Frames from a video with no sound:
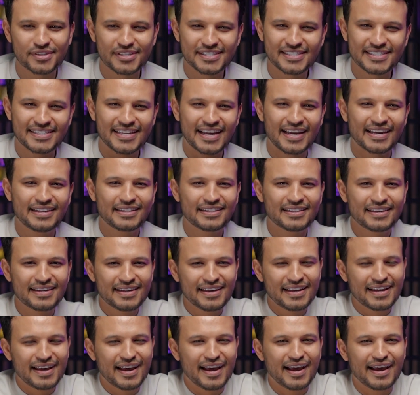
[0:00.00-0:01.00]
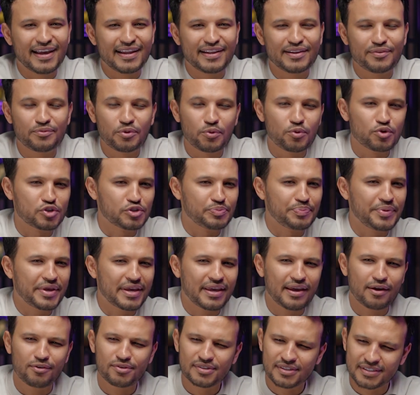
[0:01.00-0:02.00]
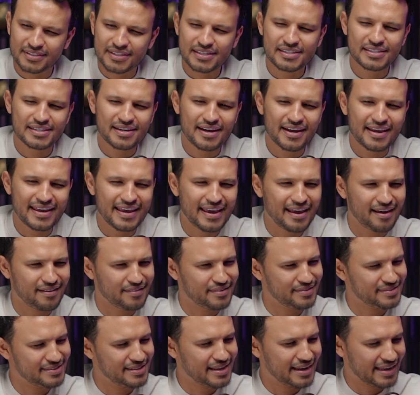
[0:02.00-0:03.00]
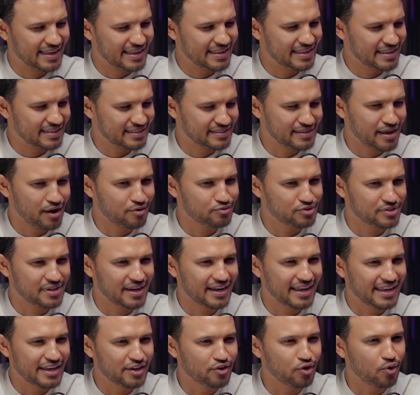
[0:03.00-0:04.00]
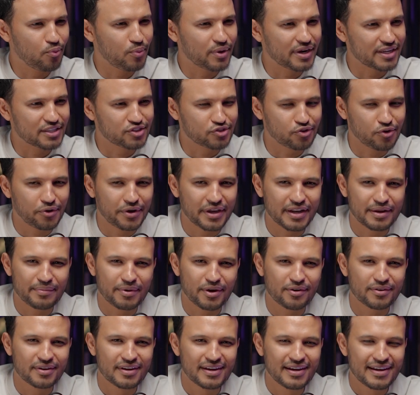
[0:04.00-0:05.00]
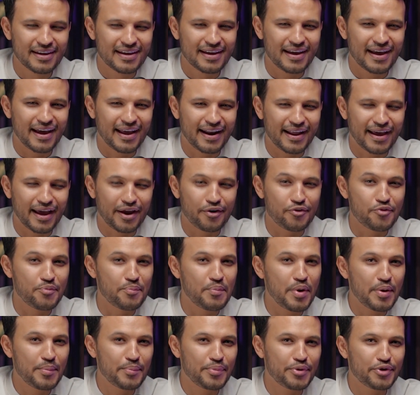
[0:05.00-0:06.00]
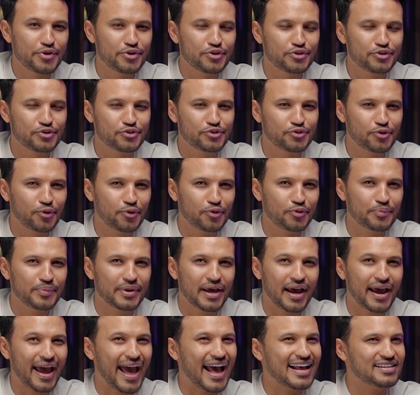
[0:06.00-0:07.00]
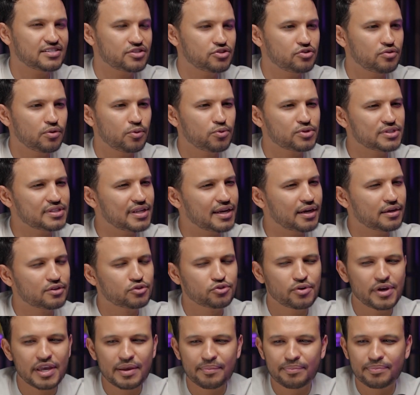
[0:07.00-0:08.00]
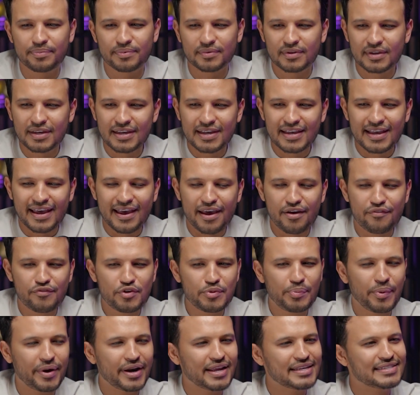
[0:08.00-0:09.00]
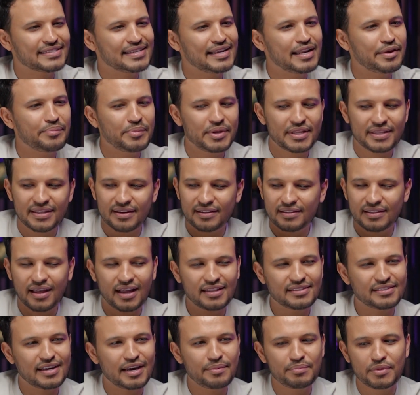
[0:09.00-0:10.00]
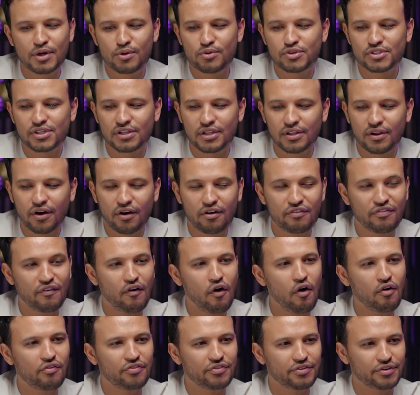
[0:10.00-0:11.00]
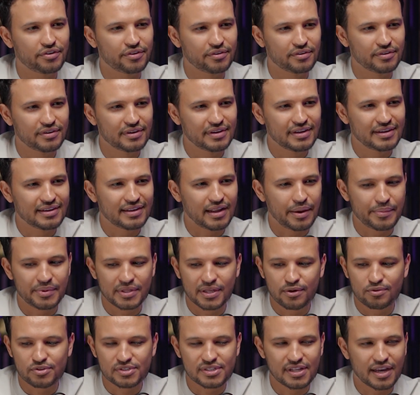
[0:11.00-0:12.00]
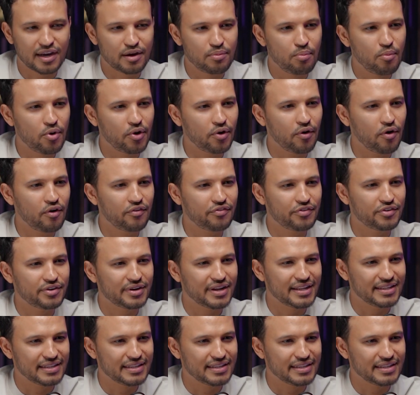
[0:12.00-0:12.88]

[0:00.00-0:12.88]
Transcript: stand, and we were speaking. I was like, this guy, he sounds like he know what he's talking about. And I remember you told me, I asked you, I was like, ZOHEB, everybody's telling me that time there was a lot of offer. I mean, there was like more offer than